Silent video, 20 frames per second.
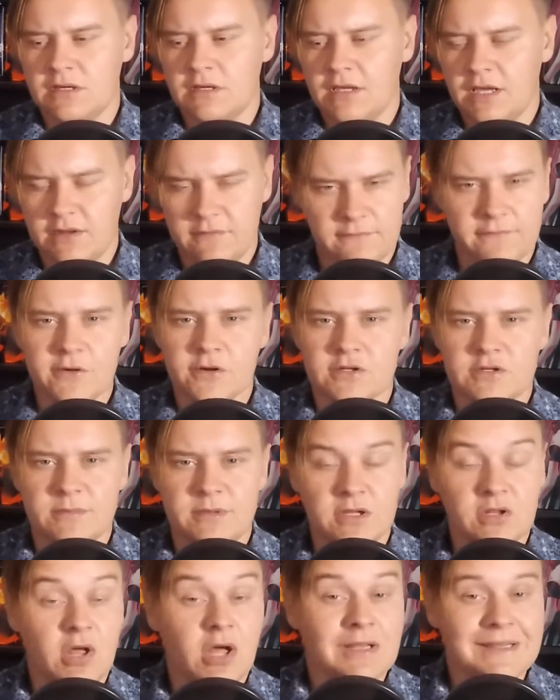inferred to be
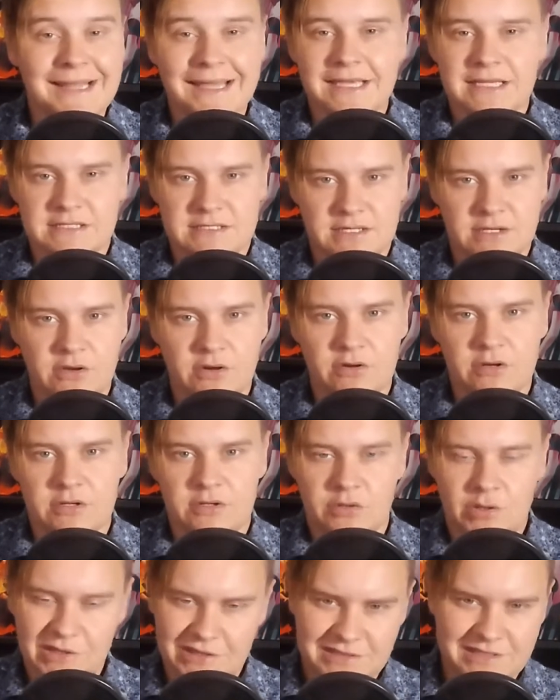a lot like Sigurd, and
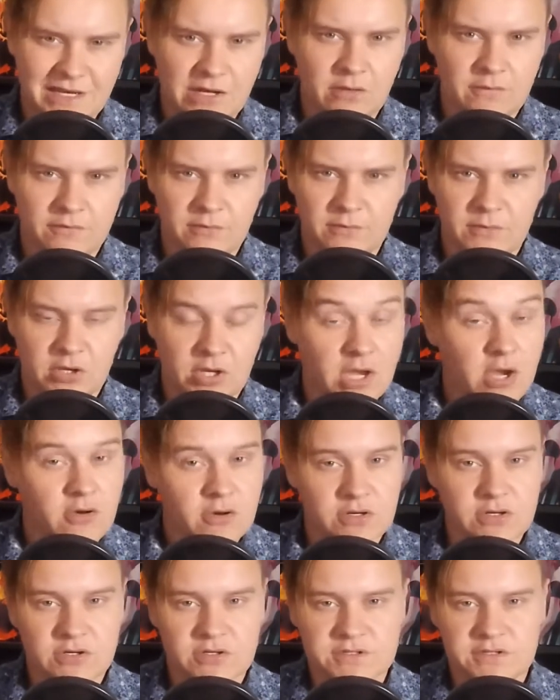you can tell from their
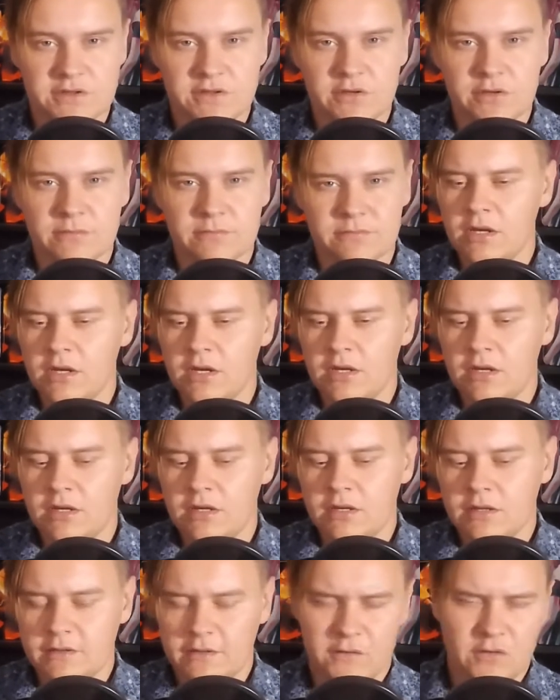characters that
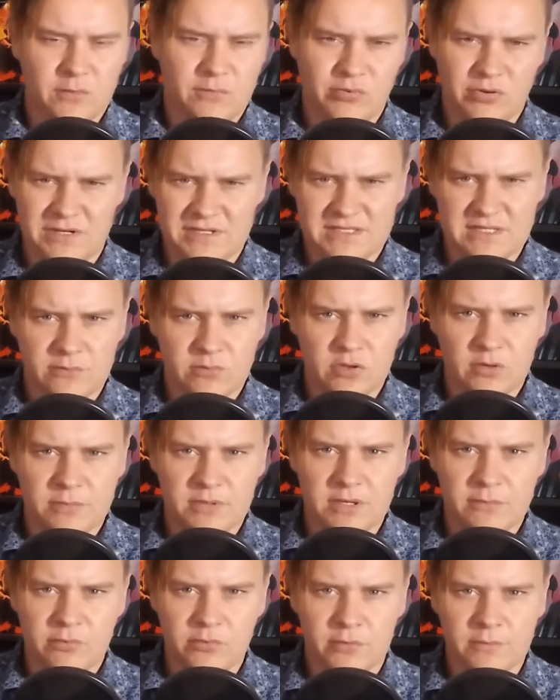they're pretty similar
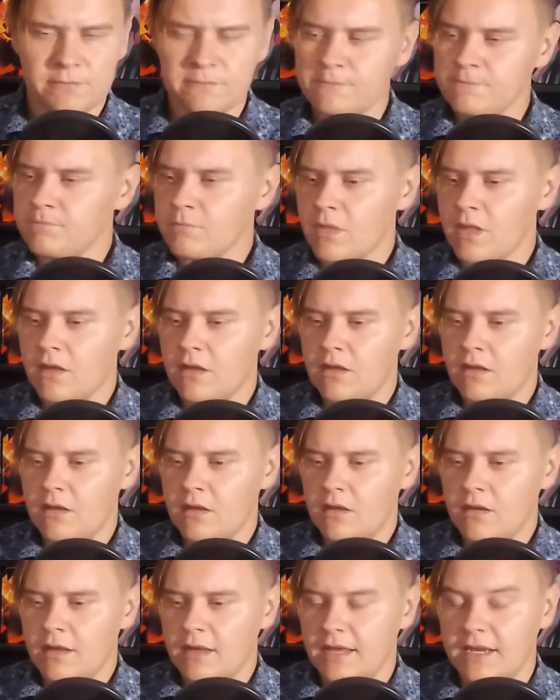people.
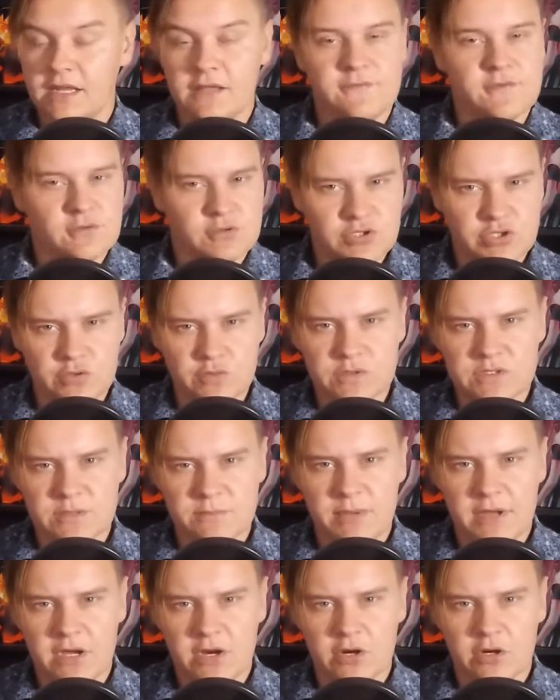And if you choose to
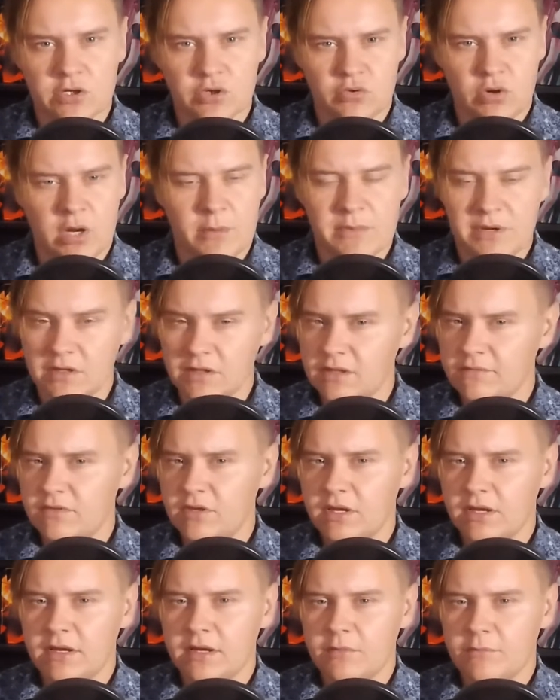pair Chrom and
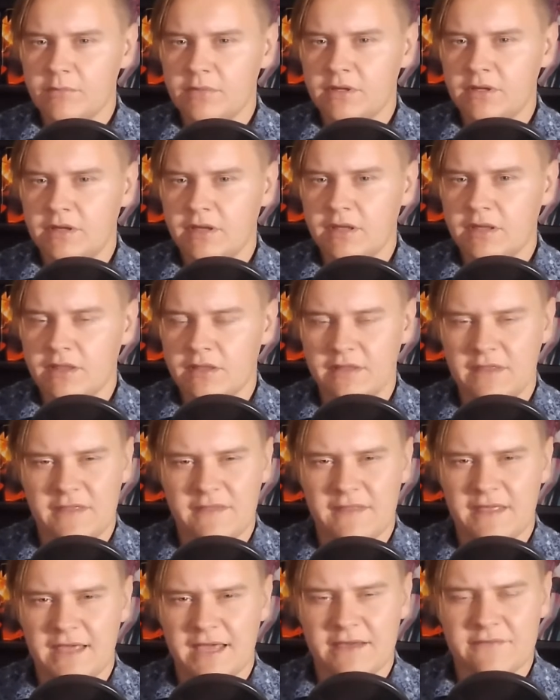Olivia up, then
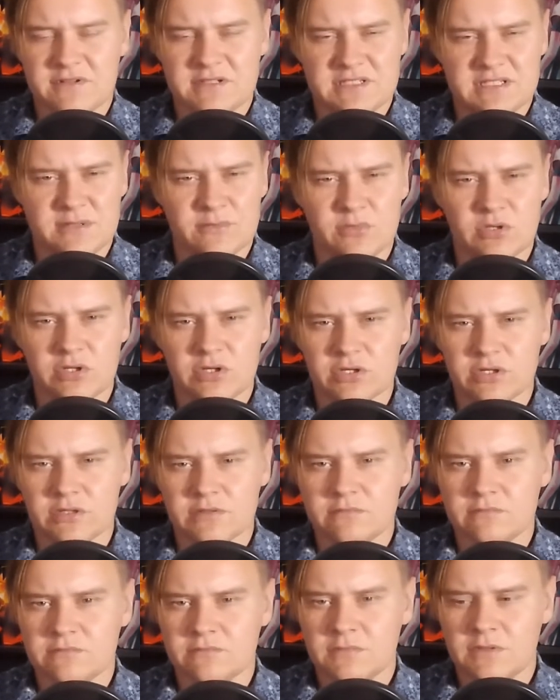they have a similar
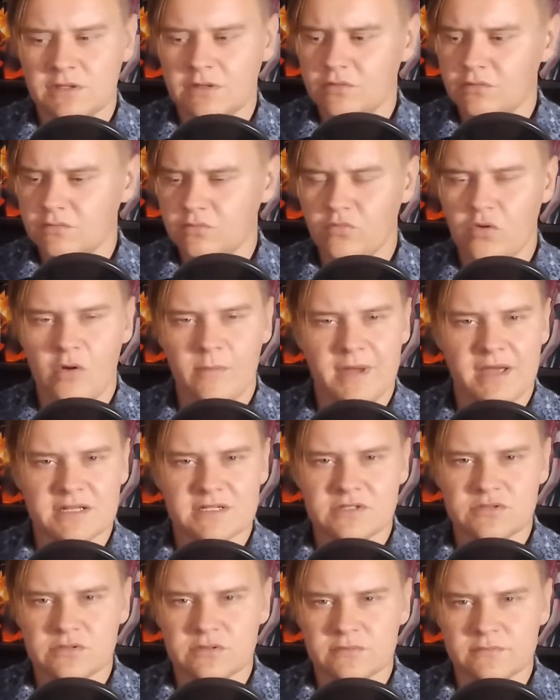
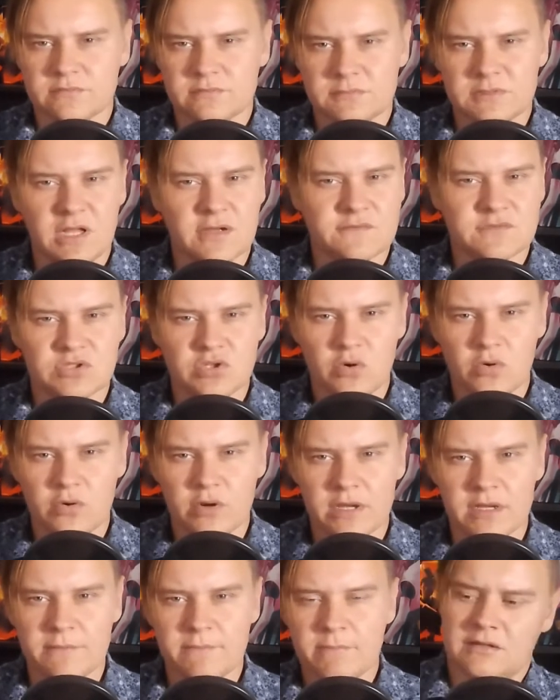romance or love
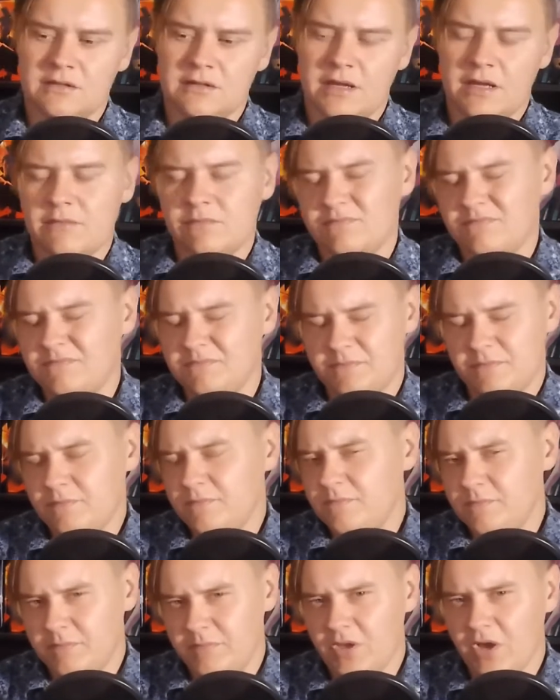story. And
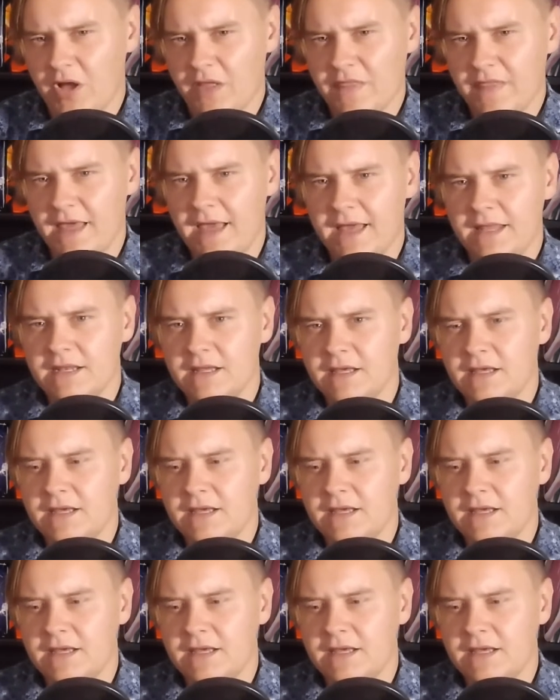beyond that,